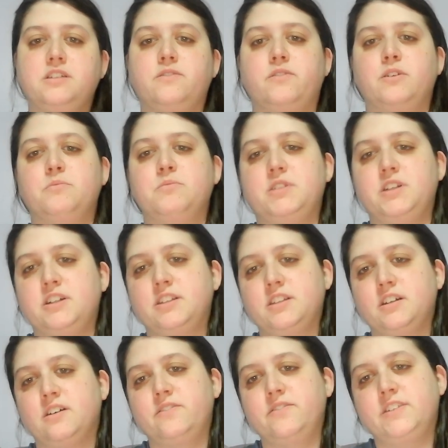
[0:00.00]
of Rome to
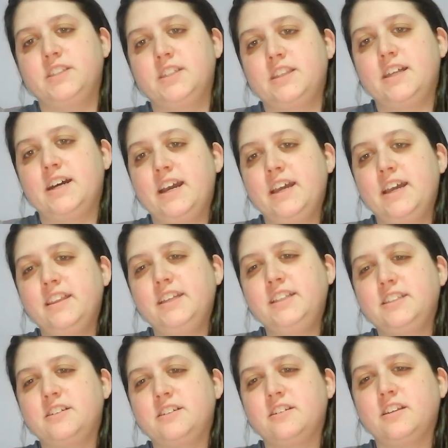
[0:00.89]
yourself. Visit the
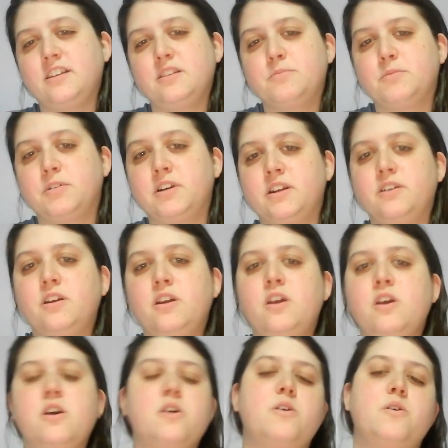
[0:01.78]
highlights early in the morning.
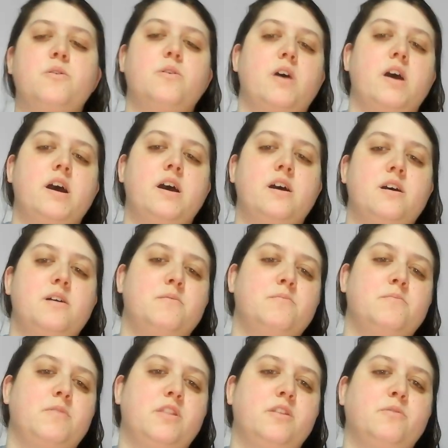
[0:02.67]

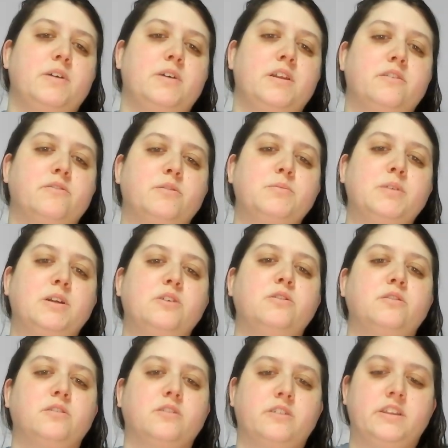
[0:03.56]
The weather will be
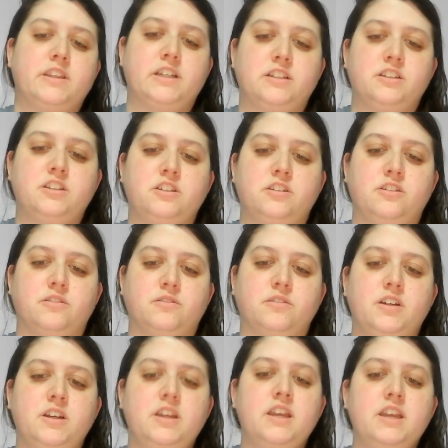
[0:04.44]
cooler then too.
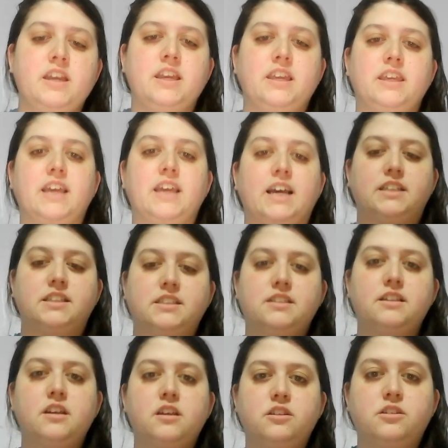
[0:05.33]

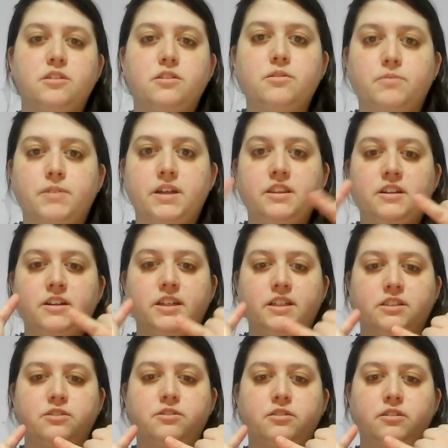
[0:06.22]
Yes, so the weather
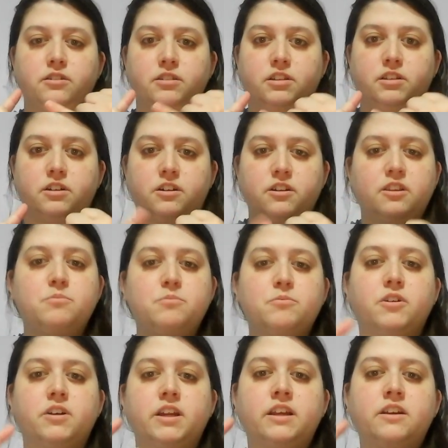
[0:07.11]
is cool in the early
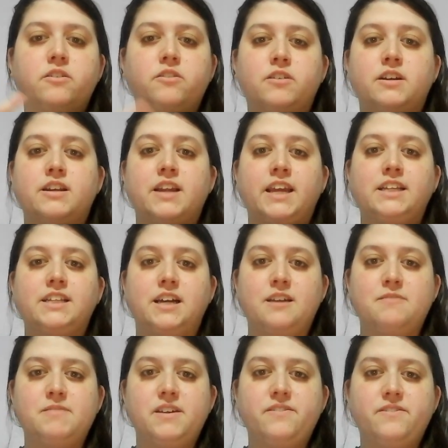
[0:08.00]
morning or
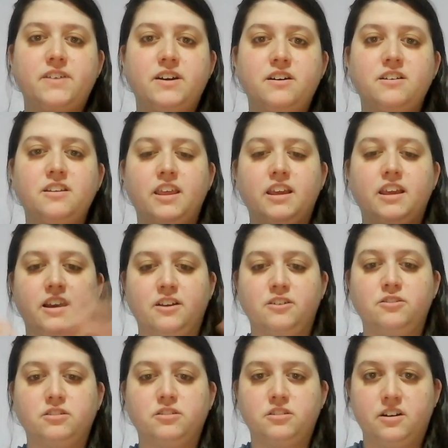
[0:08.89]
nighttime, I found. Like I
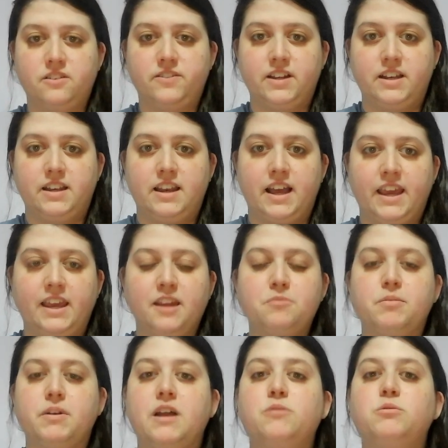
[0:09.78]
cooled off at night,
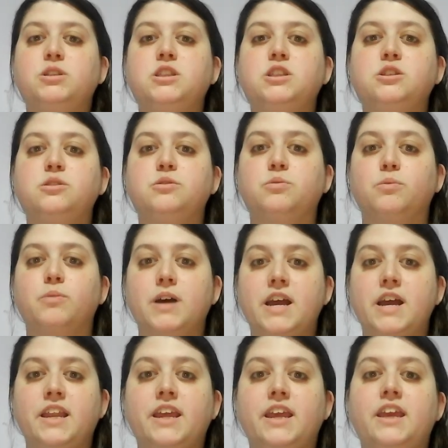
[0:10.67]
but I was
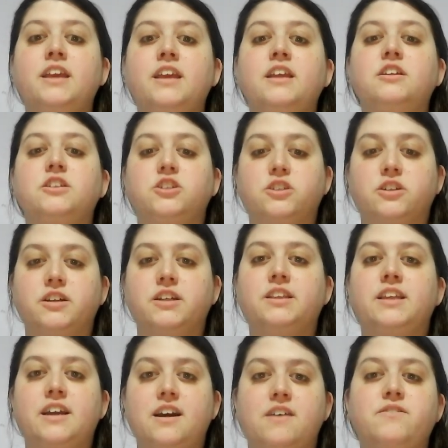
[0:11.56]
sweating during
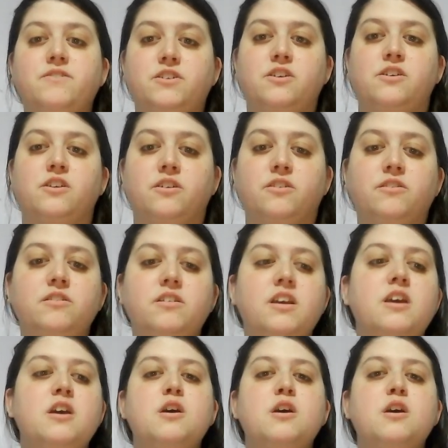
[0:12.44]
the afternoon